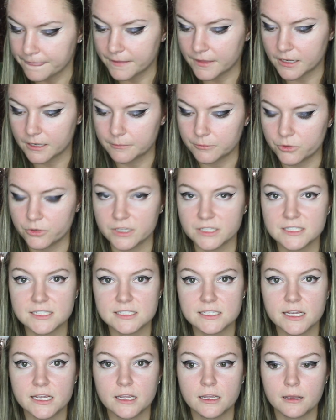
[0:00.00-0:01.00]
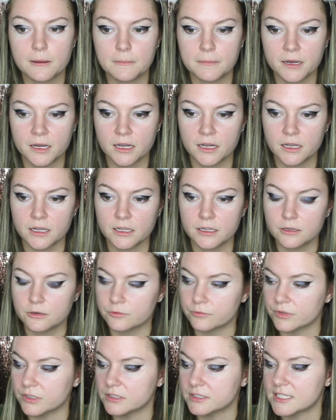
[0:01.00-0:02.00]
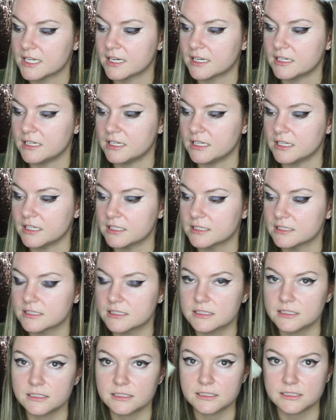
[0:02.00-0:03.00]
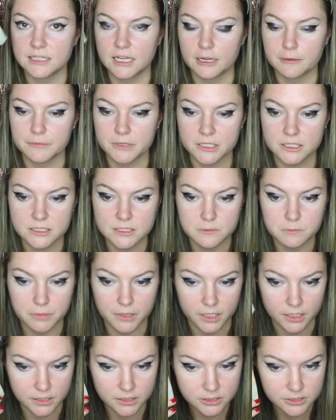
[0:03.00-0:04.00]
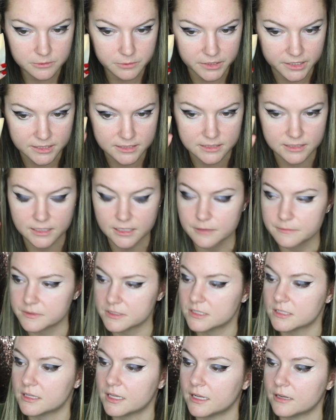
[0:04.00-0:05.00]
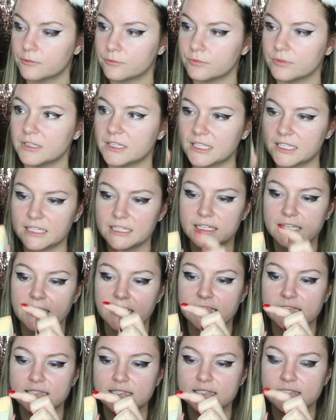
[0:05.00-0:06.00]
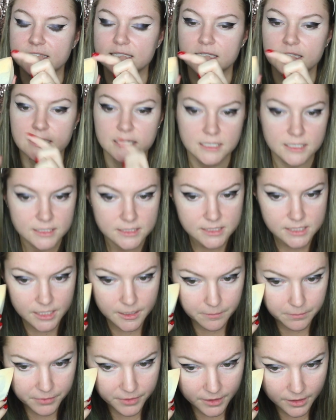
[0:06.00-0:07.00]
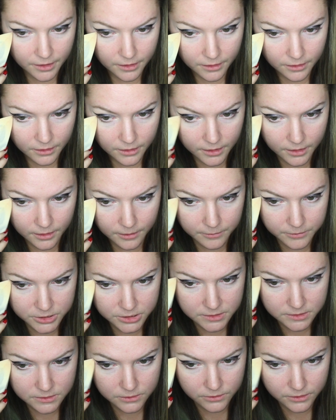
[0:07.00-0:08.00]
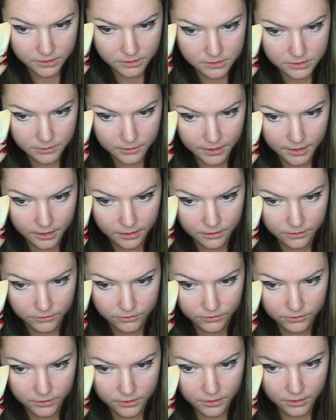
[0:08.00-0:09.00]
And I'm going to take my Real Techniques Diamond Sponge because it comes to that really nice tip there, and I'm just going to kind of